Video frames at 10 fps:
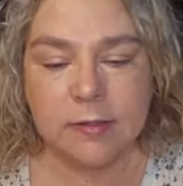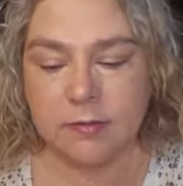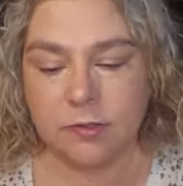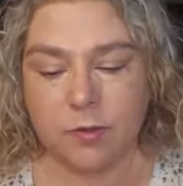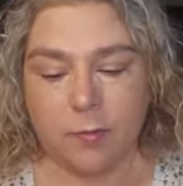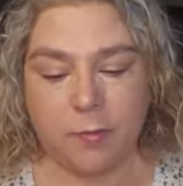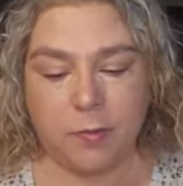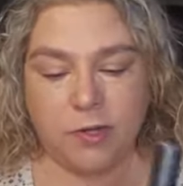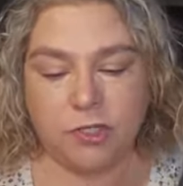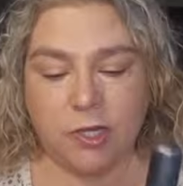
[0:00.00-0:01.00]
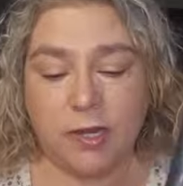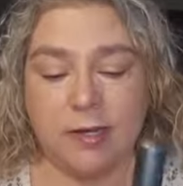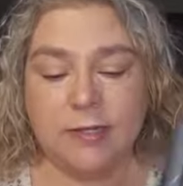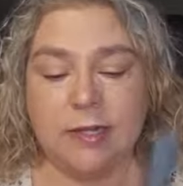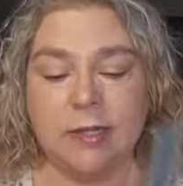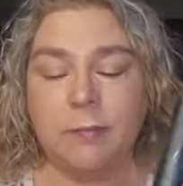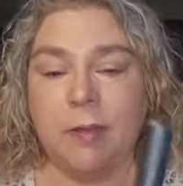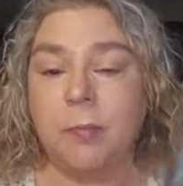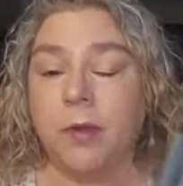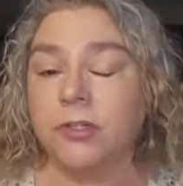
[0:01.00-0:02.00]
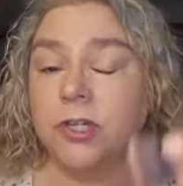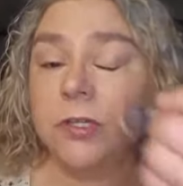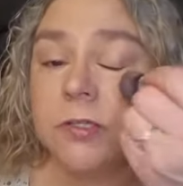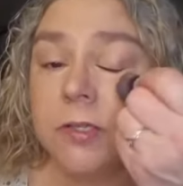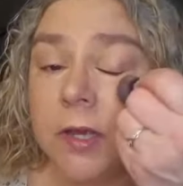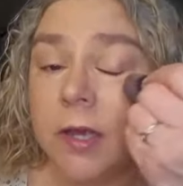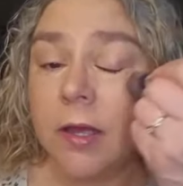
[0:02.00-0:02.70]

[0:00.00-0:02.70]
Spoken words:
let's grab a brush. I need to clean my brushes.